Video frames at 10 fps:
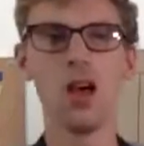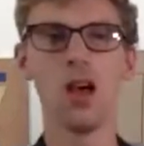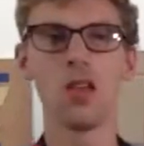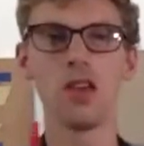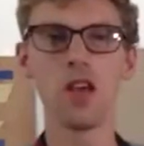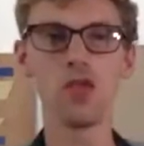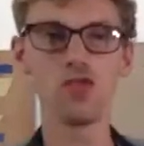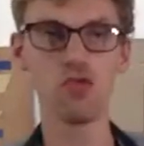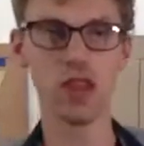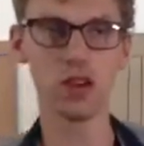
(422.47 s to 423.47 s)
The other
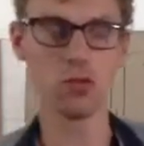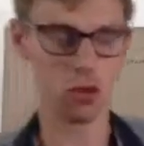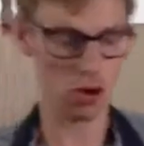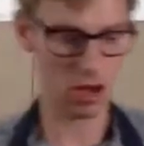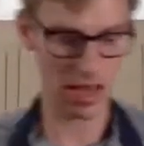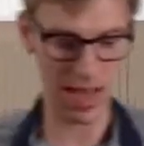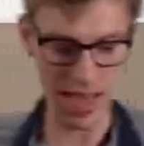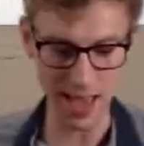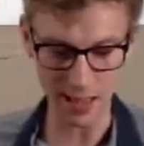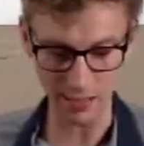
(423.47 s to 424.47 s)
real
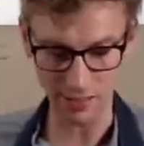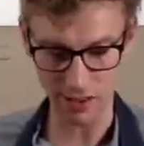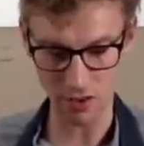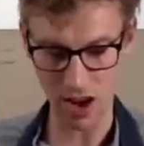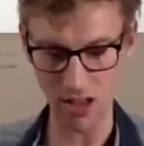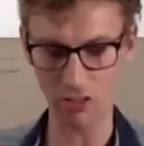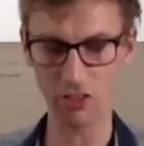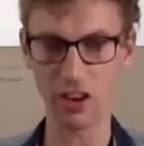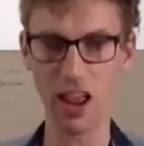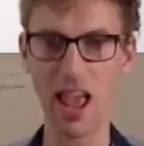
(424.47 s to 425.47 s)
key
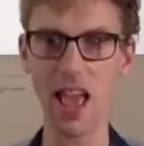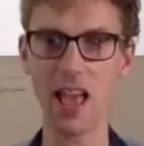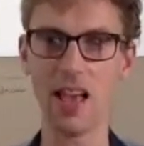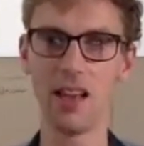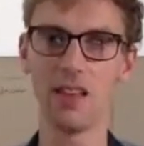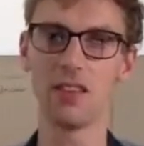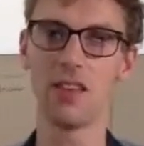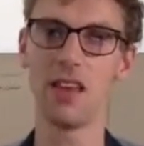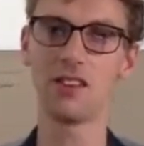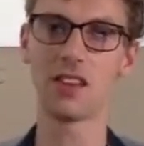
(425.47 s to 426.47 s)
consideration is
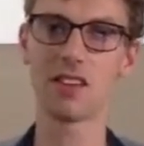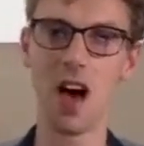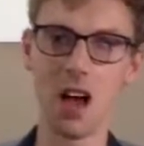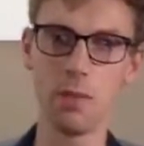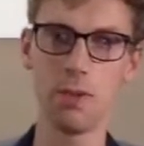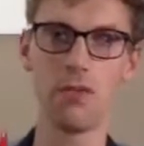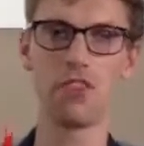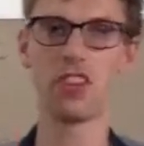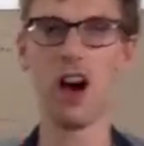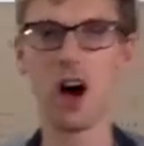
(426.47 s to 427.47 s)
the type of
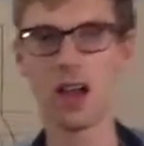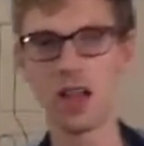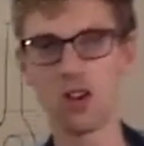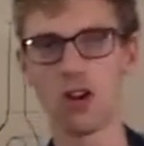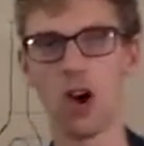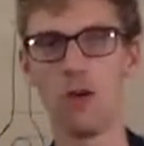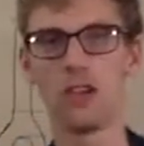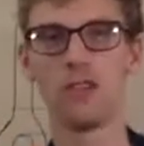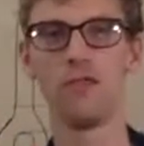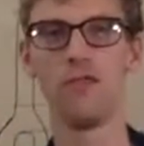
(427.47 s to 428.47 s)
tyre you're going
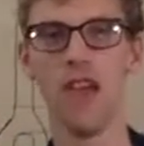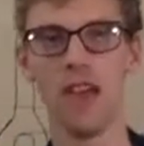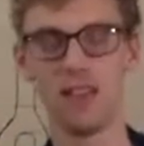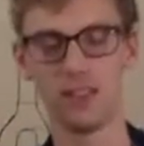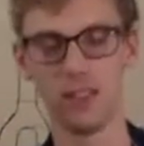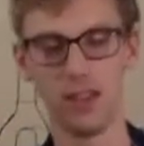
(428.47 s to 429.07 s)
to fit.